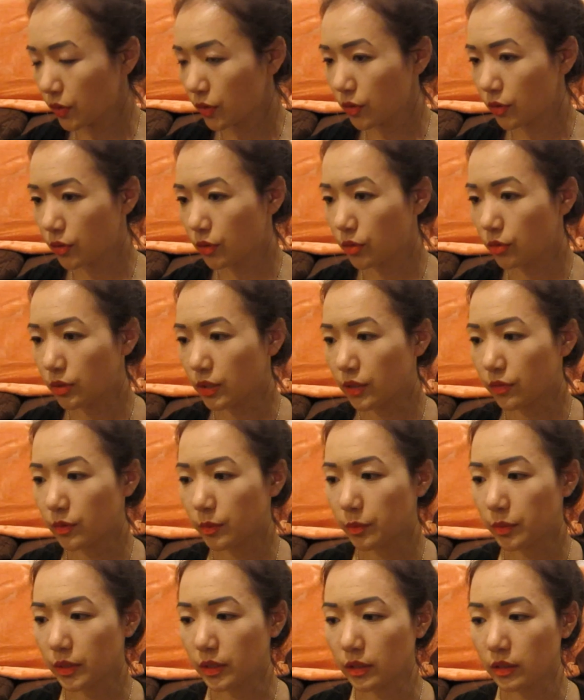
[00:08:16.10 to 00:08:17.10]
you would
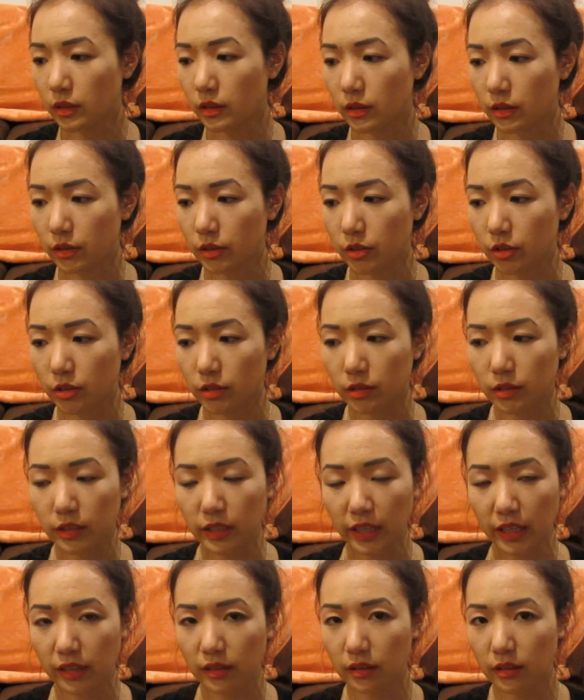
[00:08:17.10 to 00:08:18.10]
even be a good
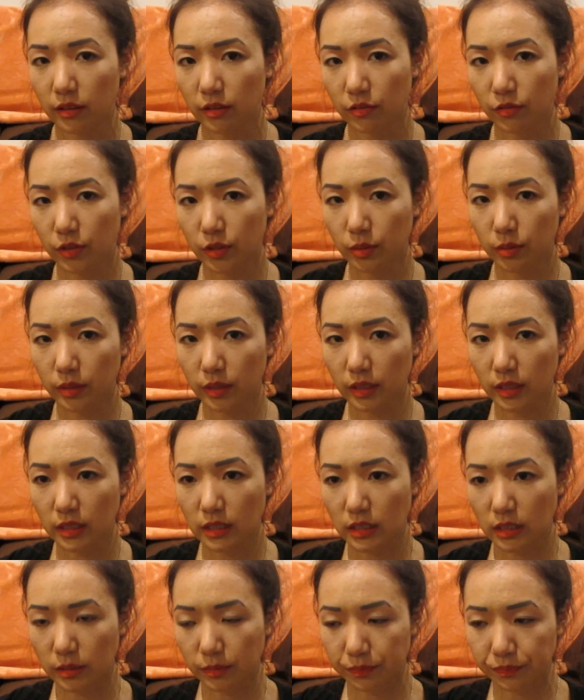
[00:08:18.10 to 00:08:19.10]
candidate for doing
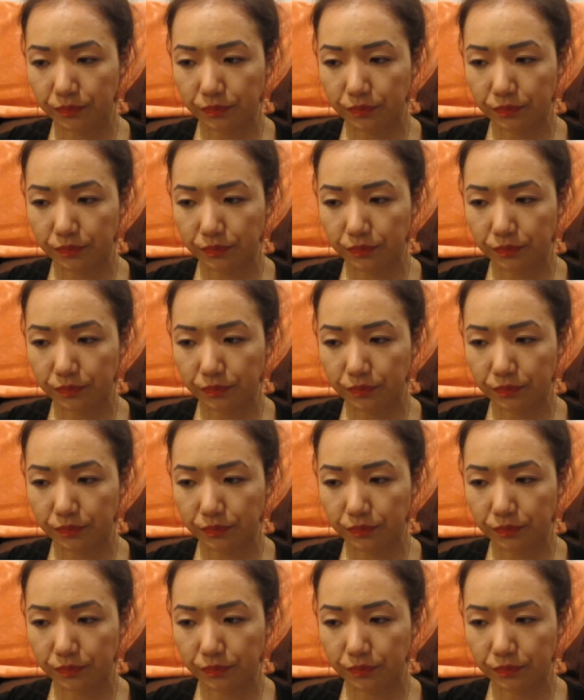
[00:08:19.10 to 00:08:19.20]
this.